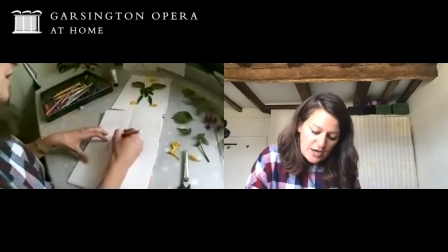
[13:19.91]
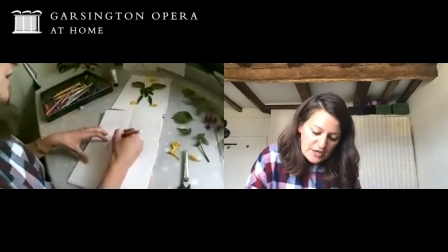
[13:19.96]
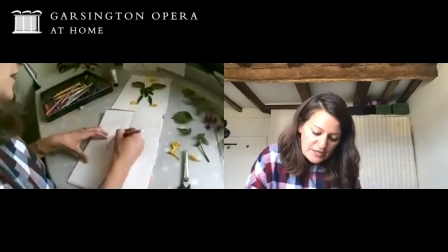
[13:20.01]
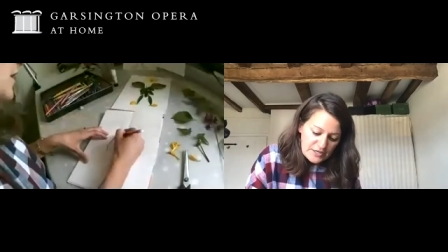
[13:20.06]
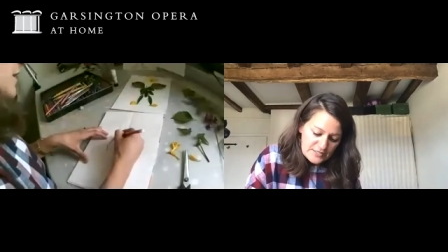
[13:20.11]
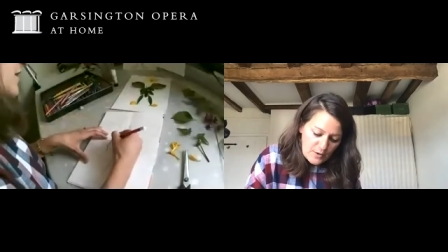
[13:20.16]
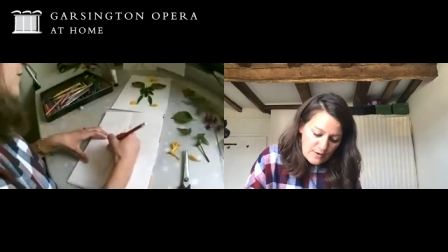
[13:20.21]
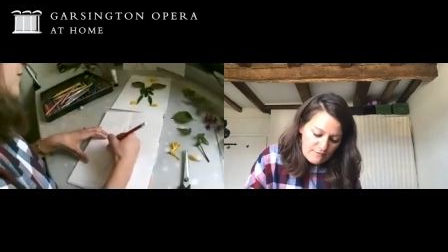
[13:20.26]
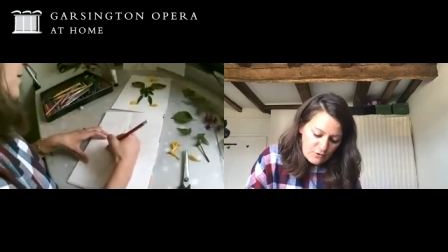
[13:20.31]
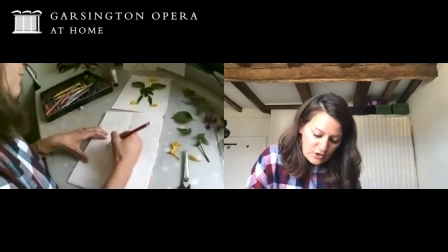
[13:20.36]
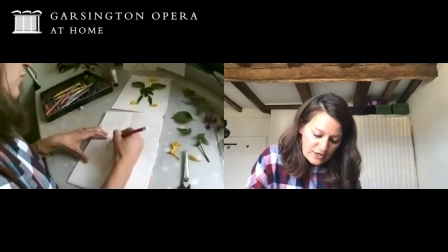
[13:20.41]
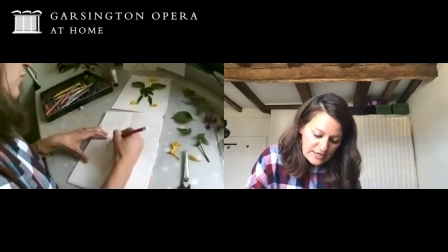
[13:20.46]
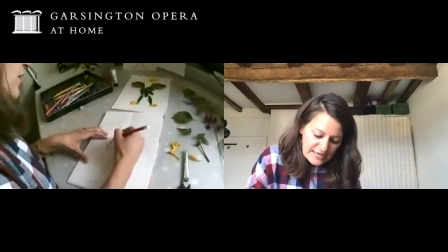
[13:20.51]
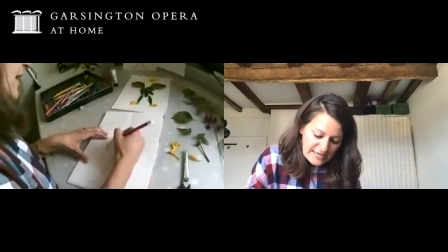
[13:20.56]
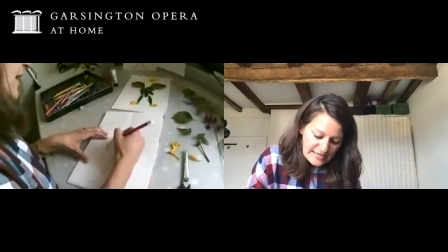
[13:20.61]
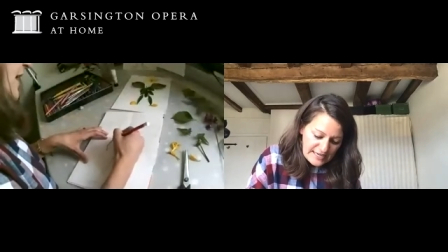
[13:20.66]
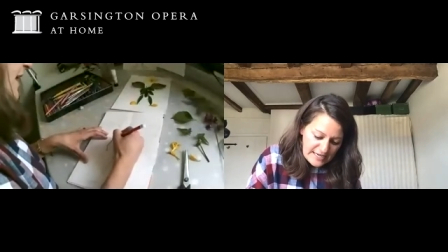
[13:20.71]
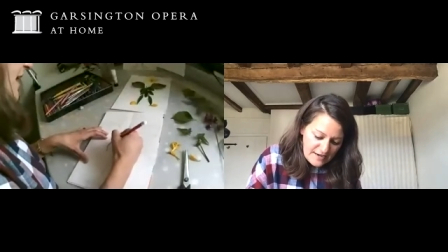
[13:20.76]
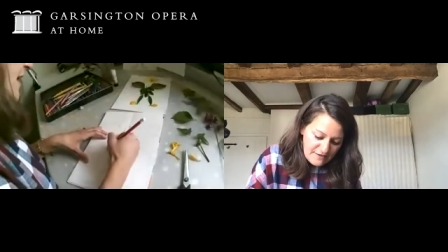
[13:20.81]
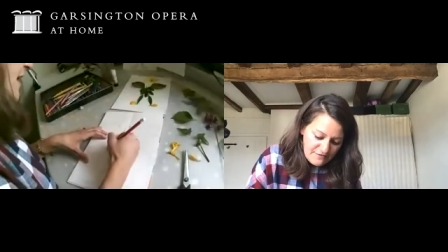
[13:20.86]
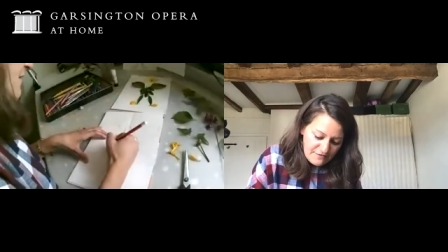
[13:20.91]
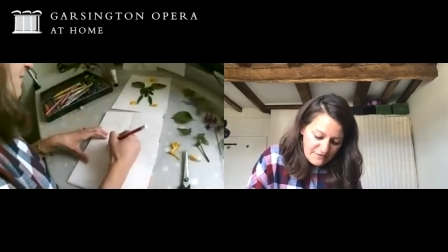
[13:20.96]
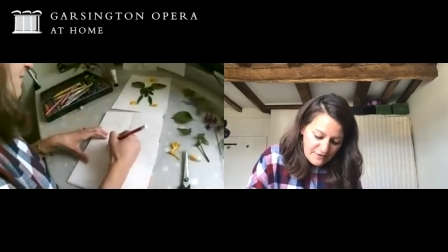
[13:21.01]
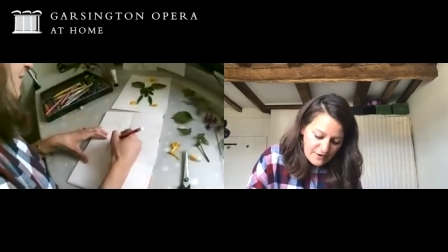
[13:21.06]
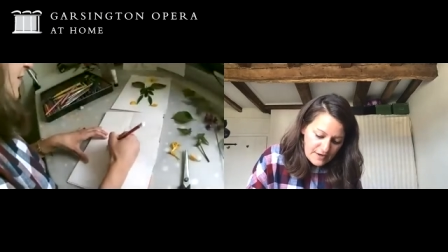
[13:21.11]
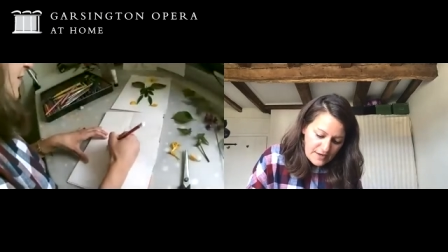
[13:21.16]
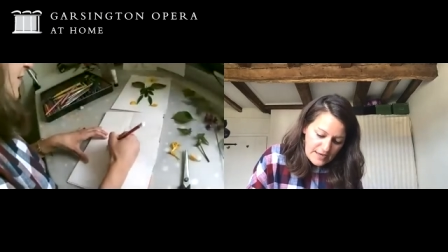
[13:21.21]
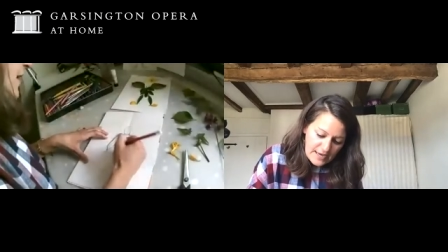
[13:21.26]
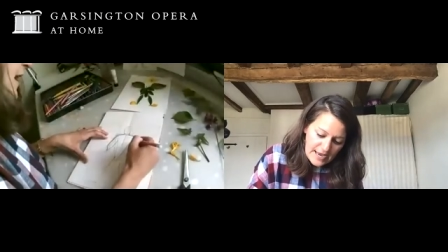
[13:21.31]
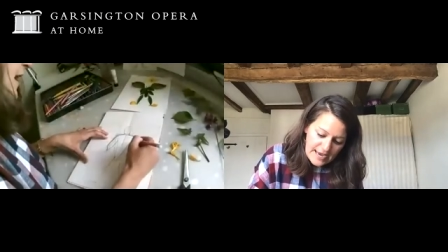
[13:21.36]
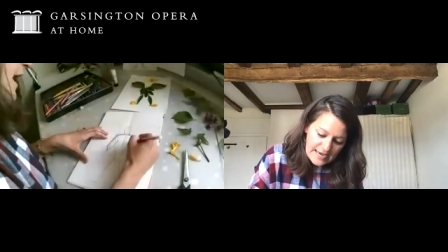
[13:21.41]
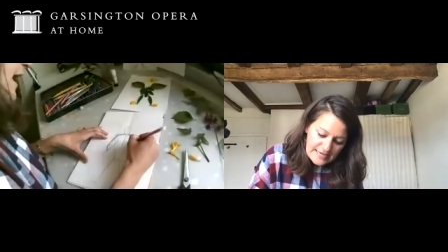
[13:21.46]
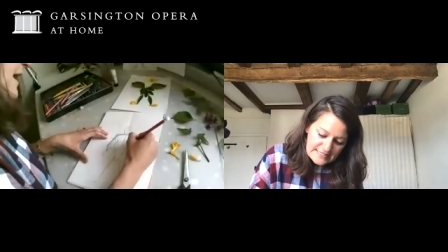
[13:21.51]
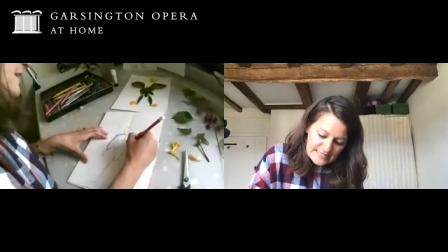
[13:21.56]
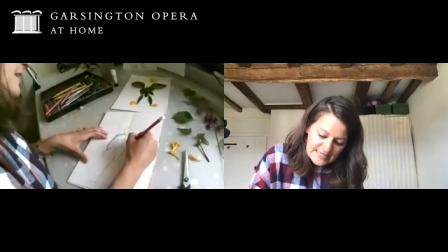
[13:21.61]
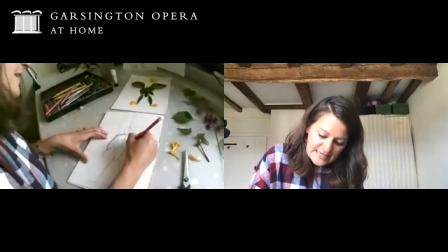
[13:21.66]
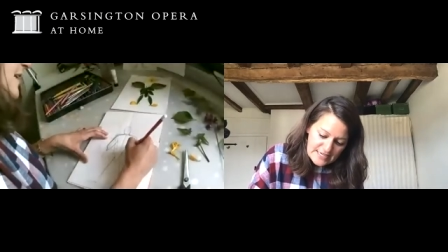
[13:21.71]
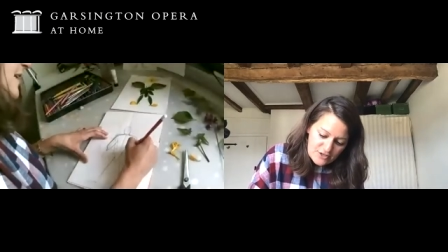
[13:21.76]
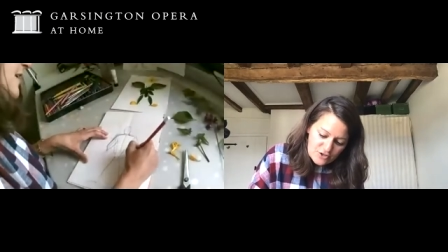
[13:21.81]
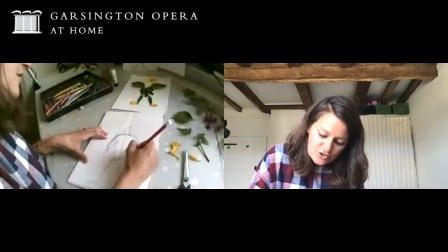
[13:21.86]
So I've got a leaf as
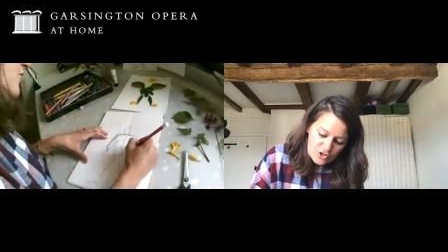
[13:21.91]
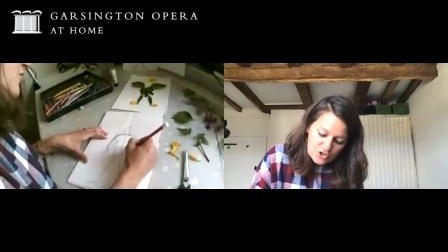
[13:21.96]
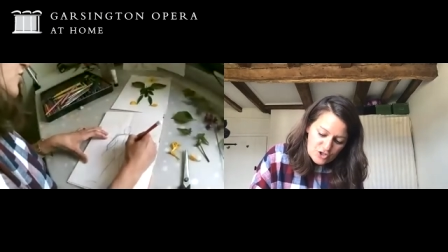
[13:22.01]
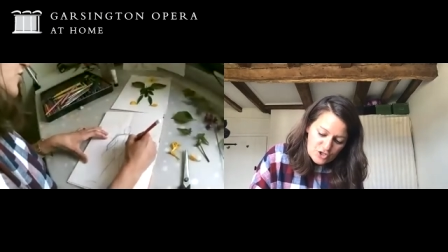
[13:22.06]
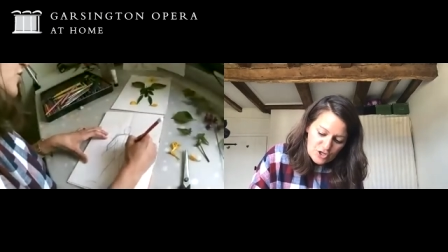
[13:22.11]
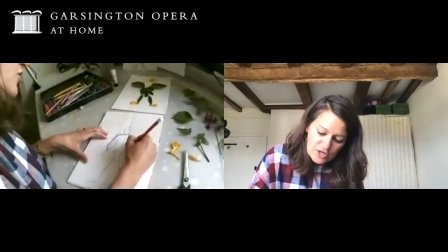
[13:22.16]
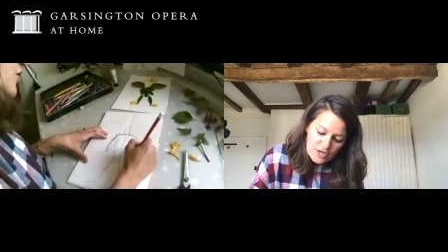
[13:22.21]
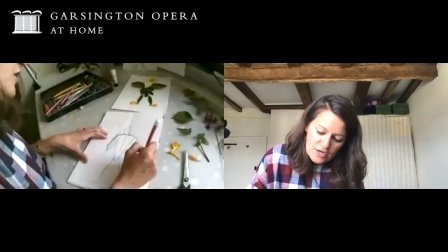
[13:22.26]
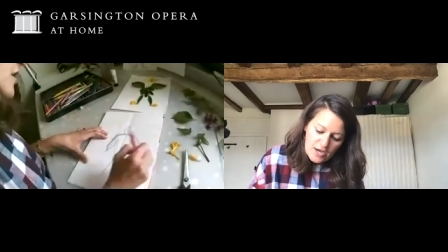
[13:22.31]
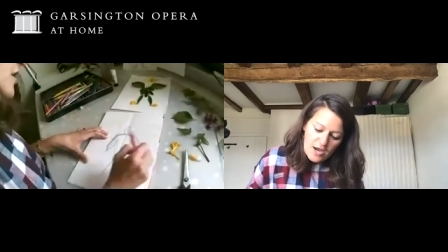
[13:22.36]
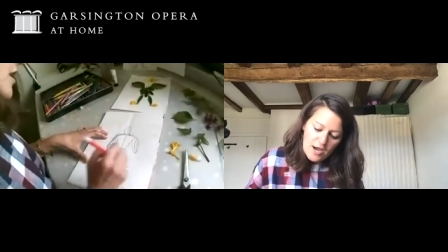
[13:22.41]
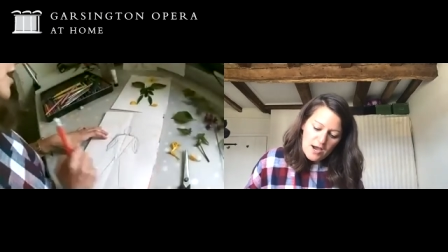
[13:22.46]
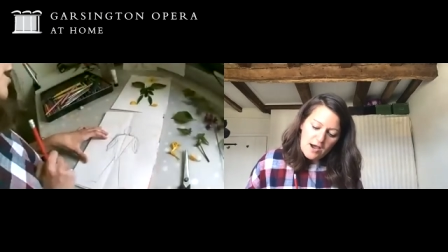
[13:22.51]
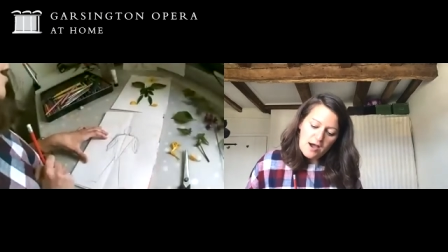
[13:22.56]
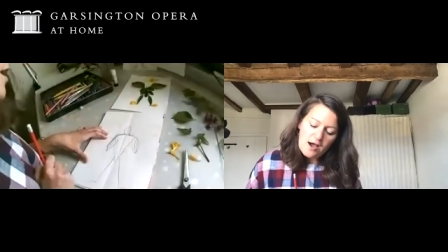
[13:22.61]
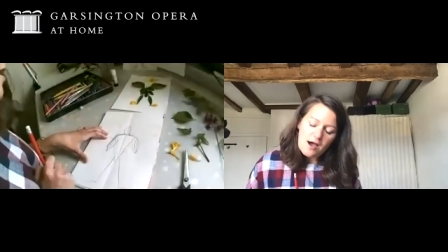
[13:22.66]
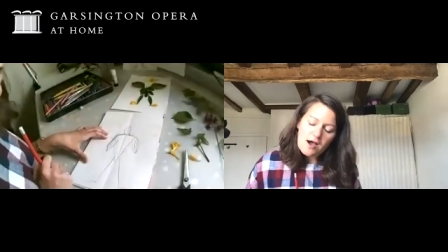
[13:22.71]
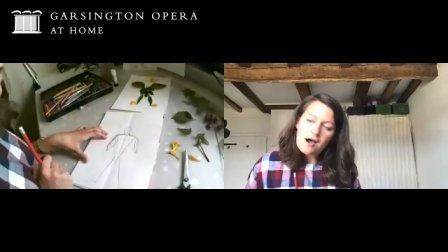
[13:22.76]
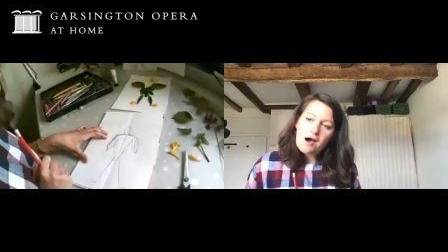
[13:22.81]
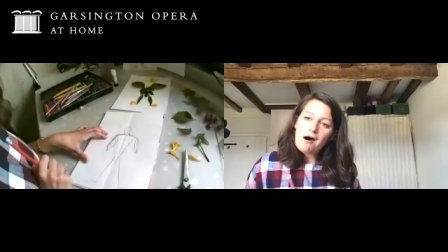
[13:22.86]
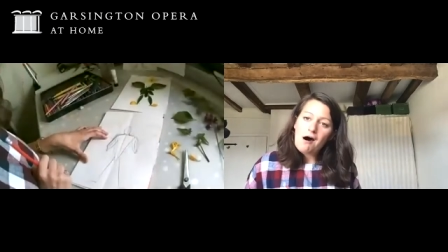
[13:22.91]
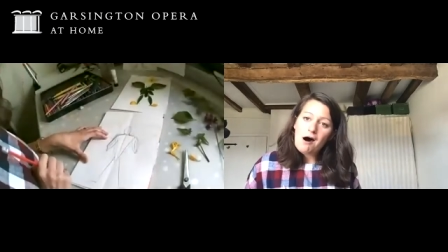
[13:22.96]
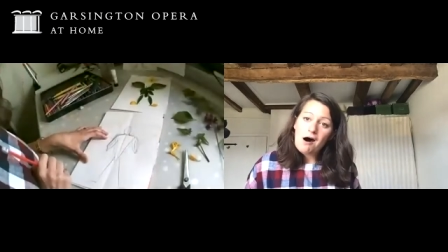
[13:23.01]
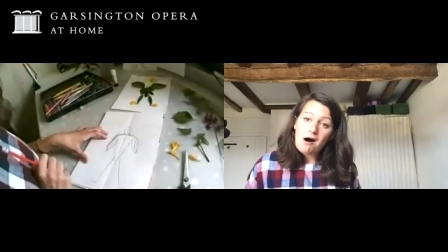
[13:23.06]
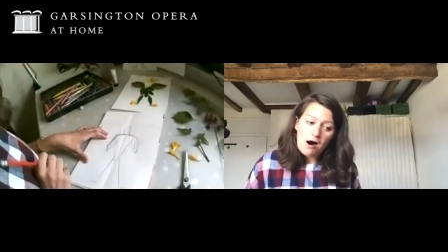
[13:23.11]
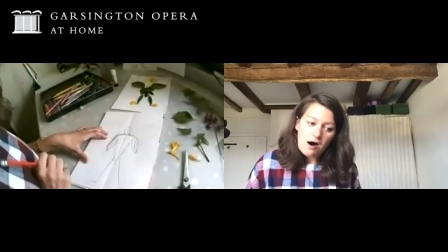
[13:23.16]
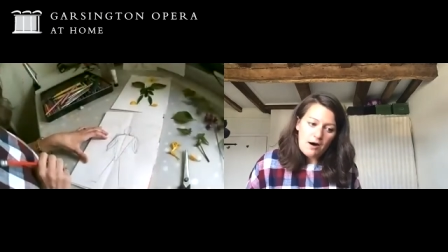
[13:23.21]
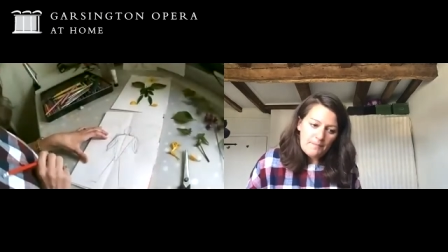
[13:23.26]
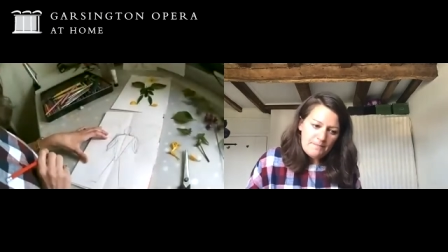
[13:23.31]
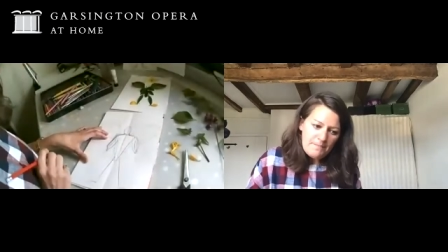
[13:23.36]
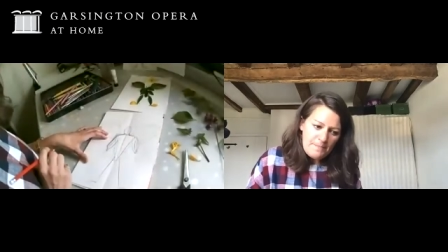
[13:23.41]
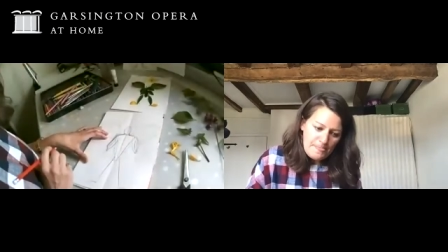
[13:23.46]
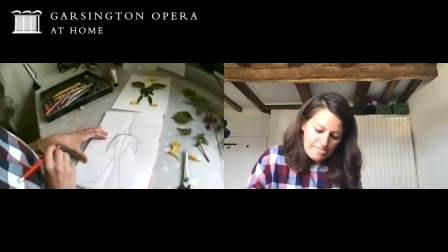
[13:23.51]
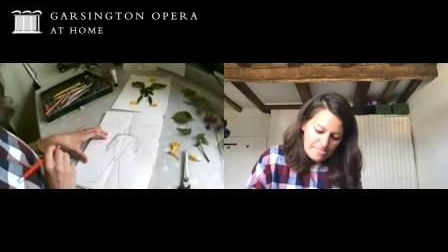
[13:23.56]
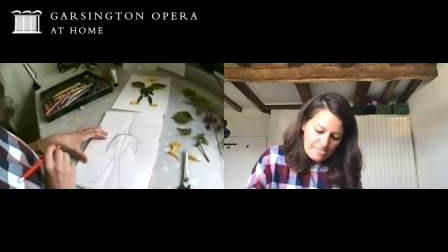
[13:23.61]
each uh, arm.